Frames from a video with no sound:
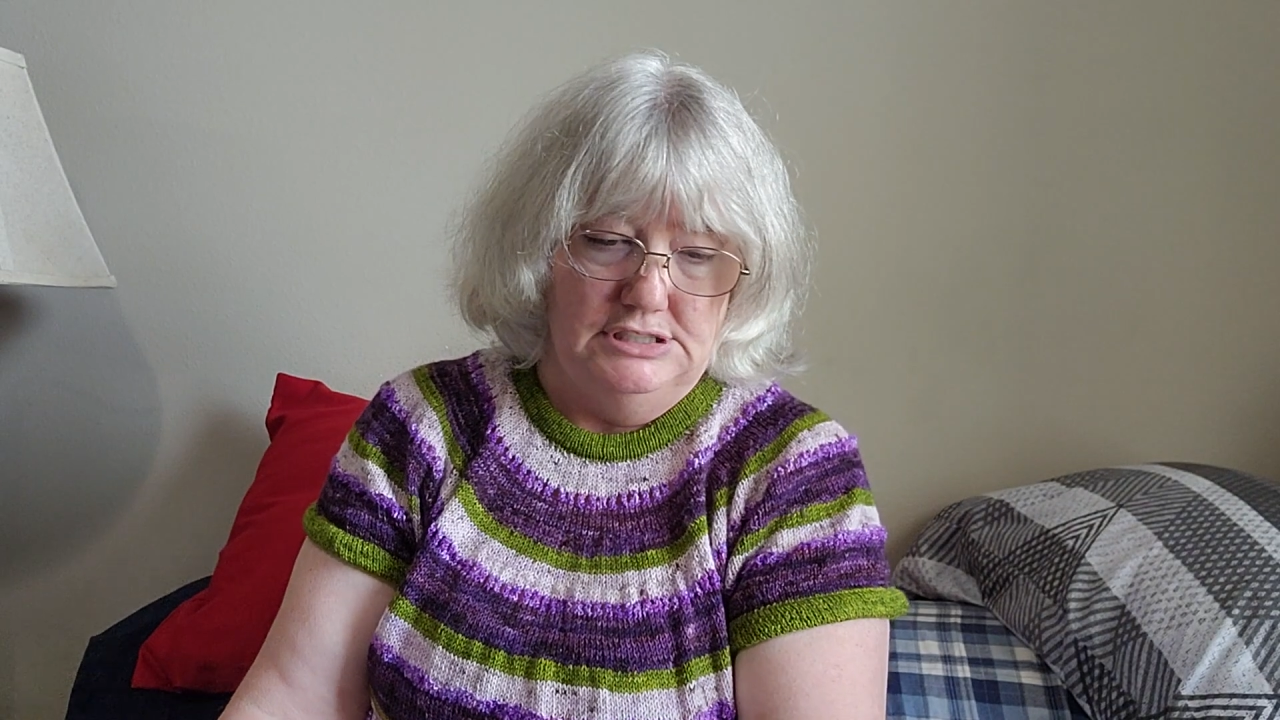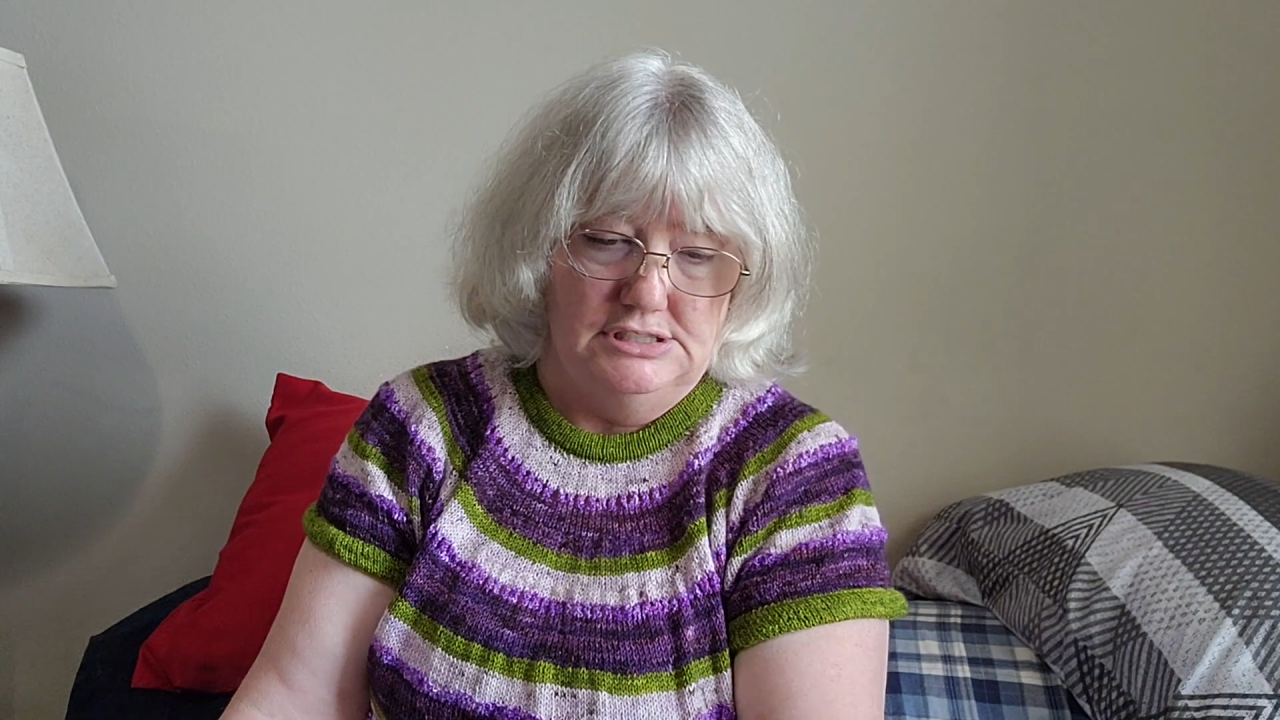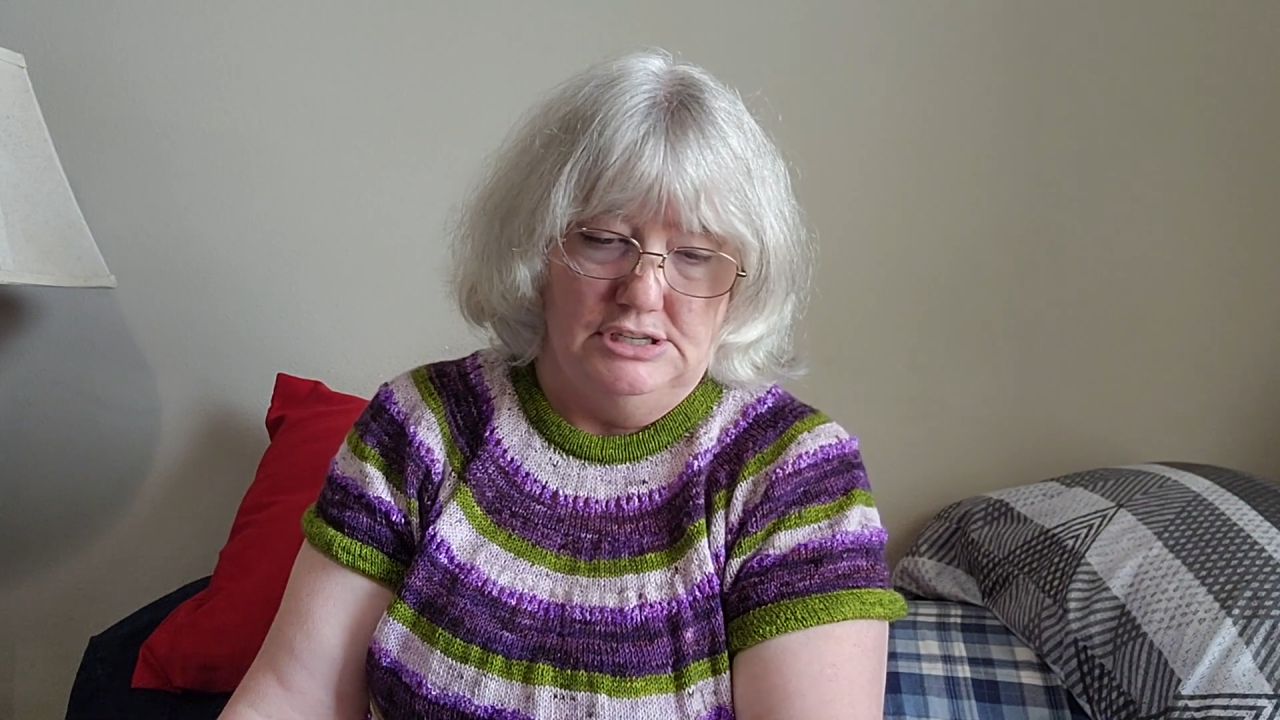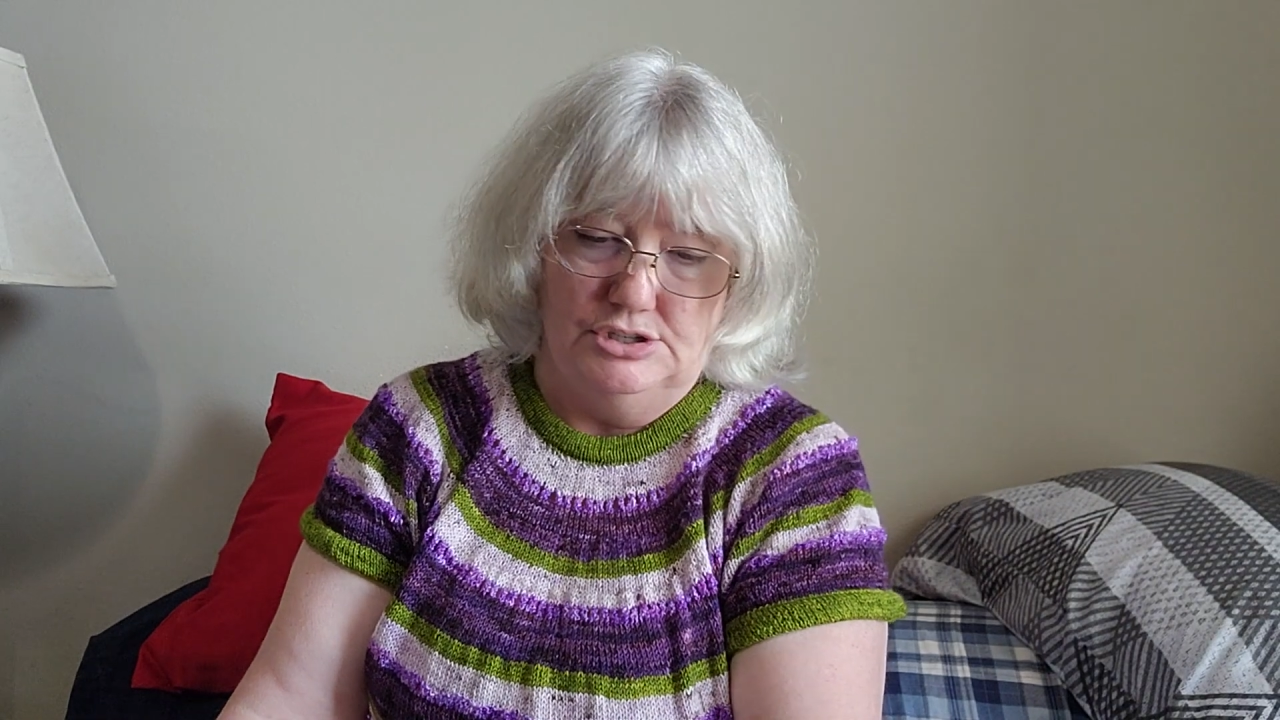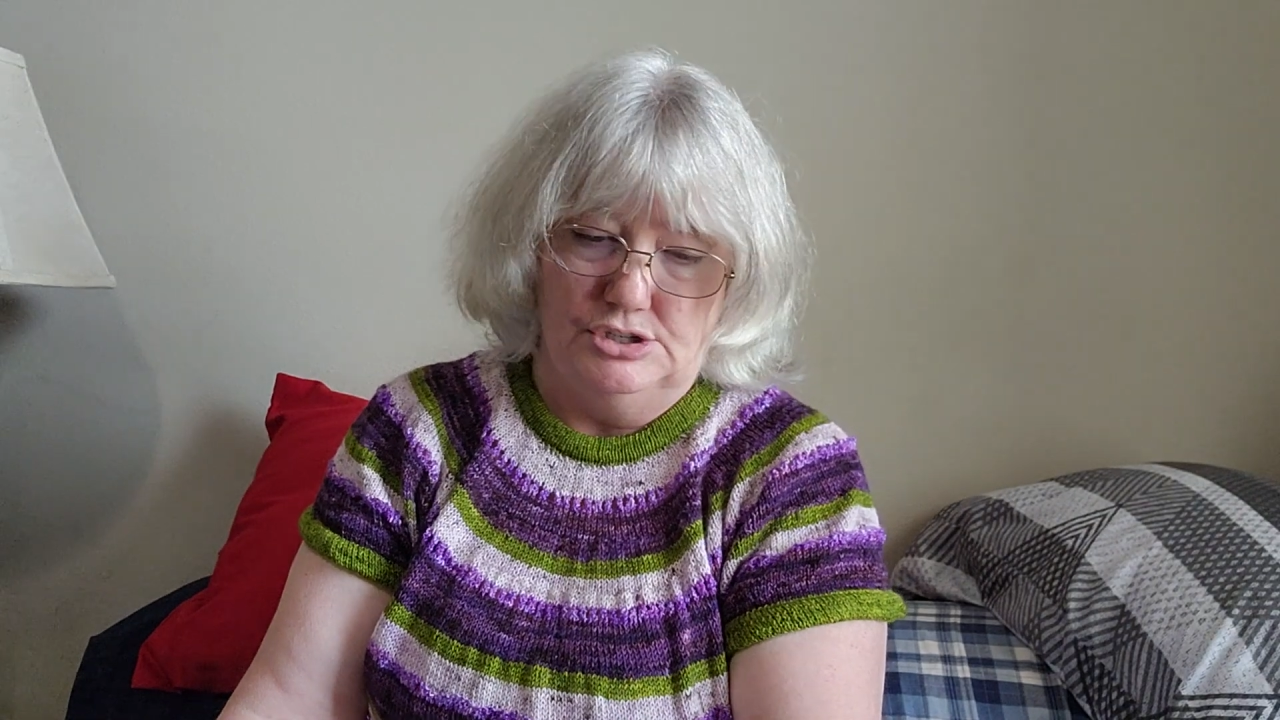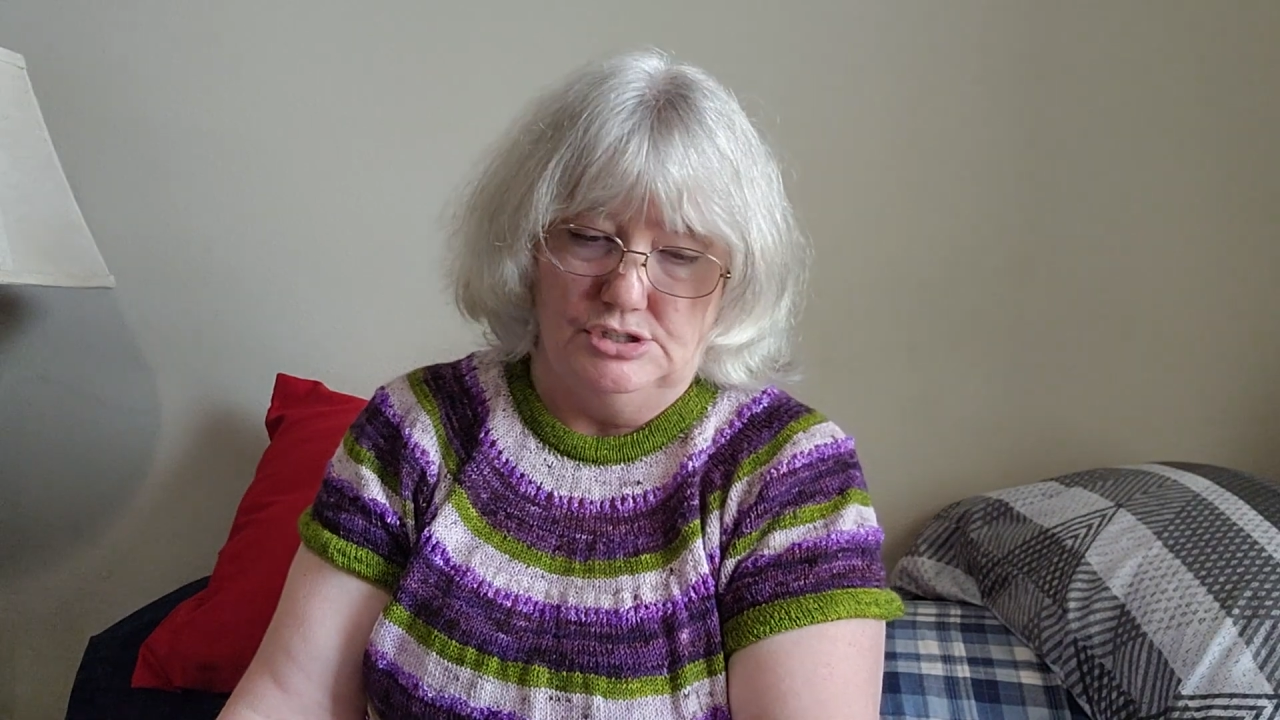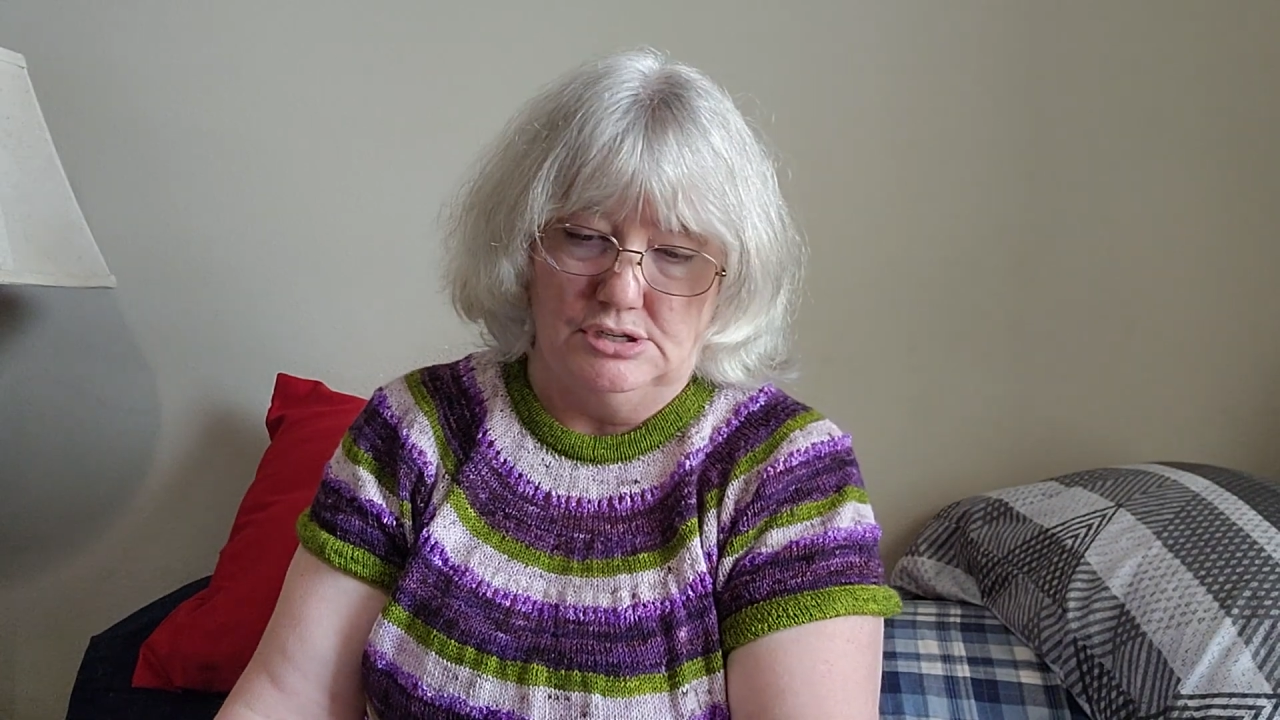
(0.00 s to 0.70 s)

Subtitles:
stitches